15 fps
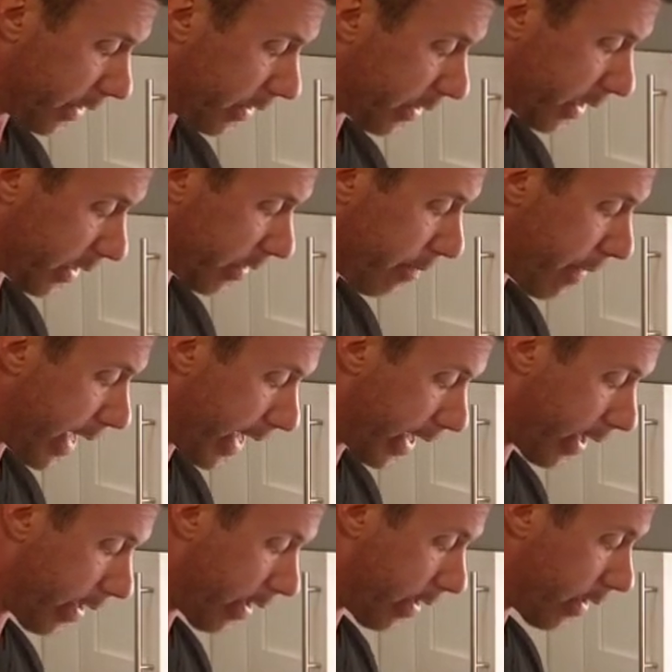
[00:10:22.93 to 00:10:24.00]
doesn't
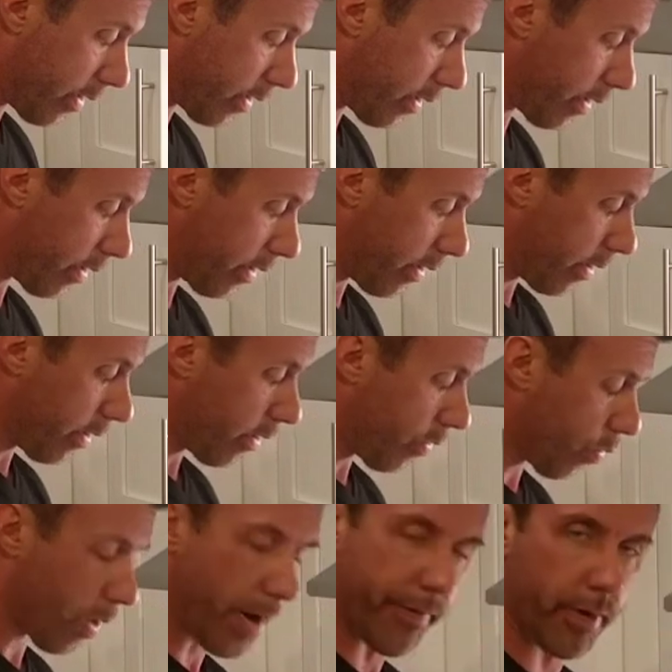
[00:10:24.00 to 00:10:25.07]
make
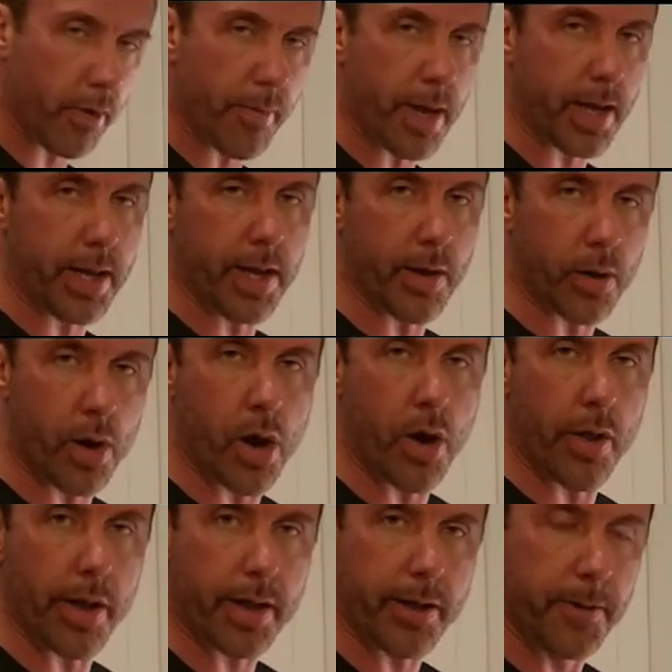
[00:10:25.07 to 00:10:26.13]
whatever you're making
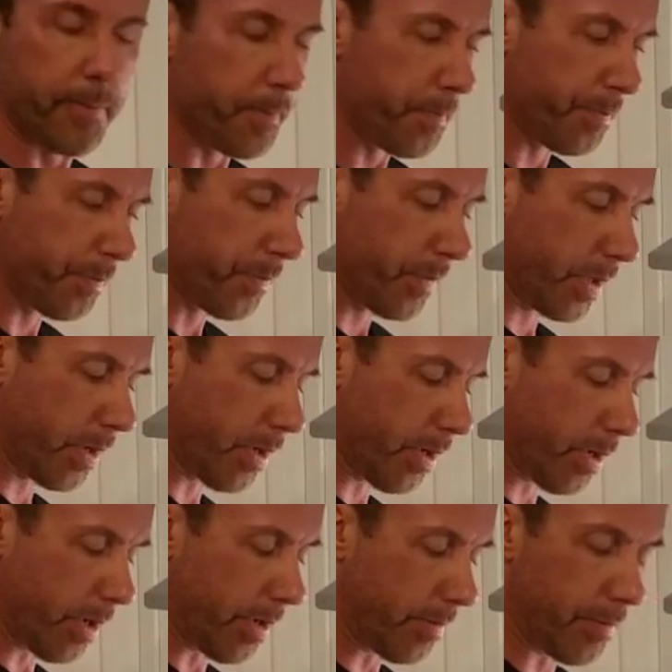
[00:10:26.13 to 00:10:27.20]
alcoholic.
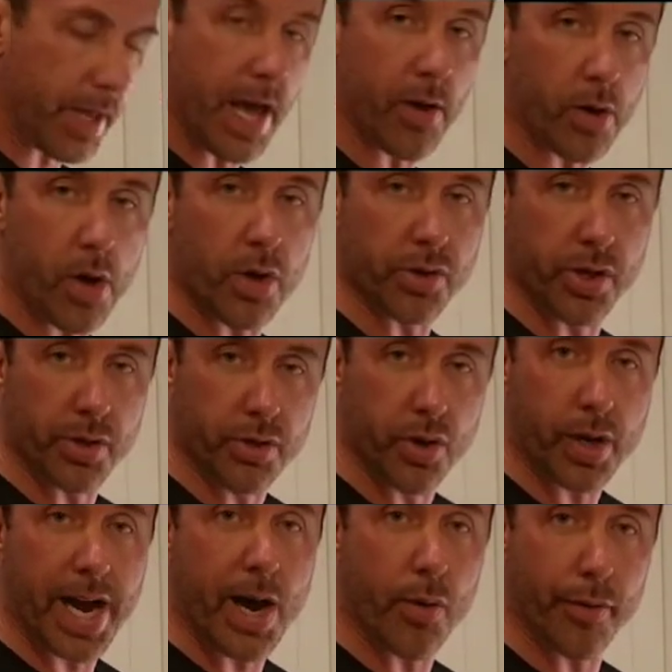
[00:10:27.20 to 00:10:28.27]
The alcohol is going to
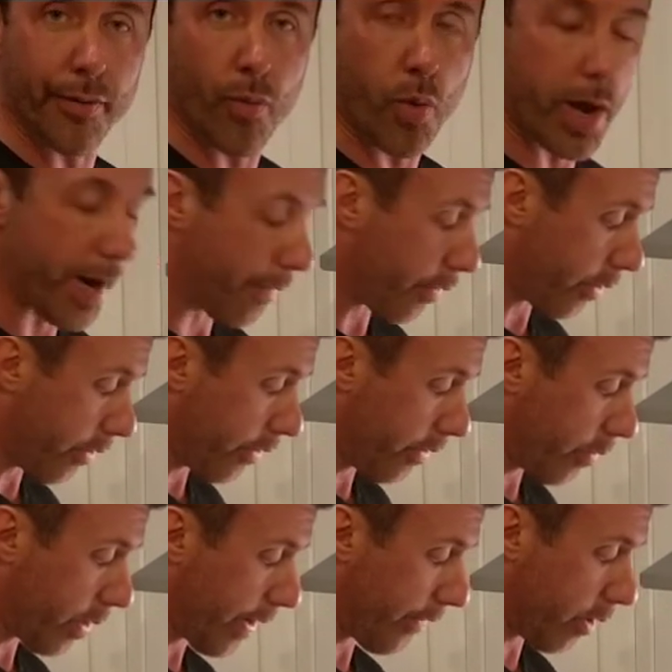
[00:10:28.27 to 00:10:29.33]
cook out of whatever
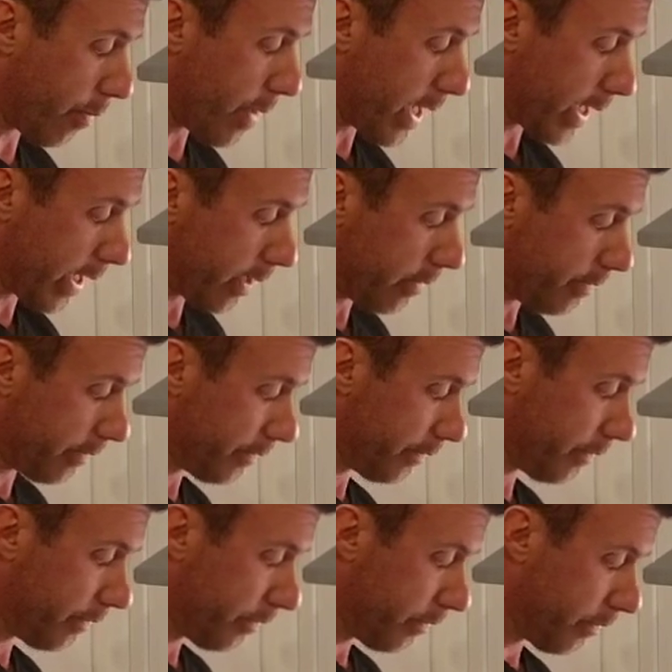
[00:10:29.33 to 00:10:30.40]
you're making,
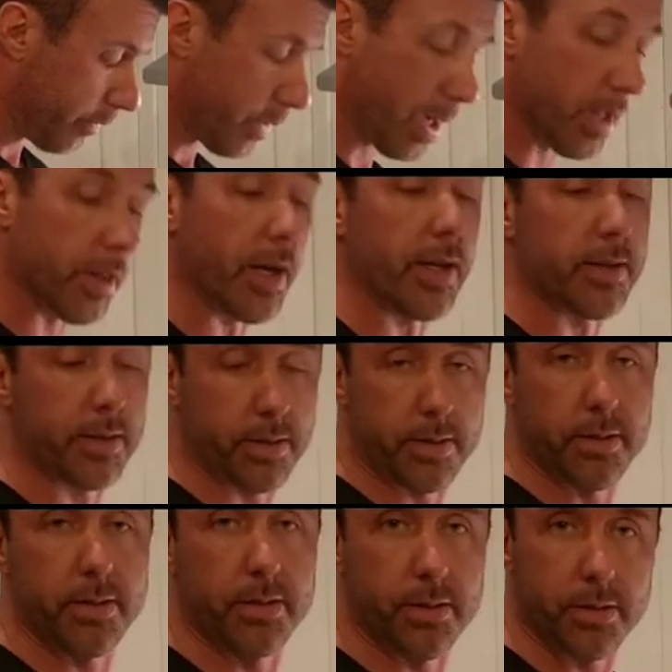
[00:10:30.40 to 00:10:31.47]

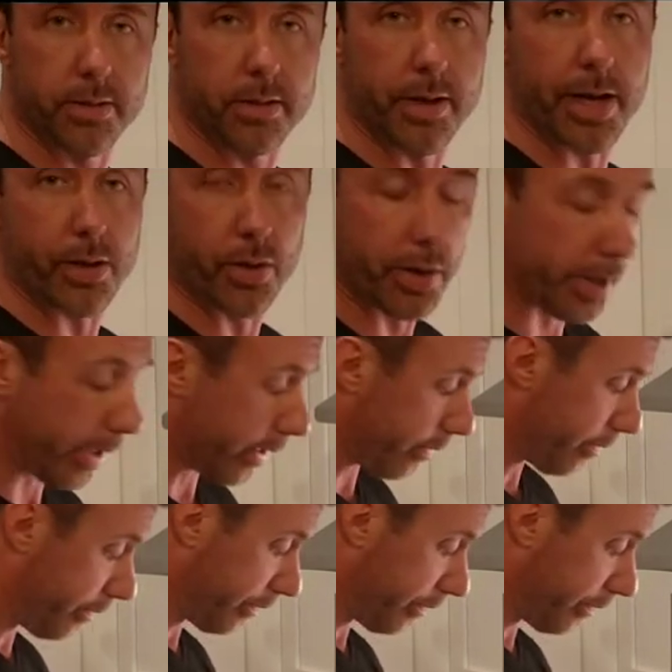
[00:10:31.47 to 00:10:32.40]
unless you're not cooking it.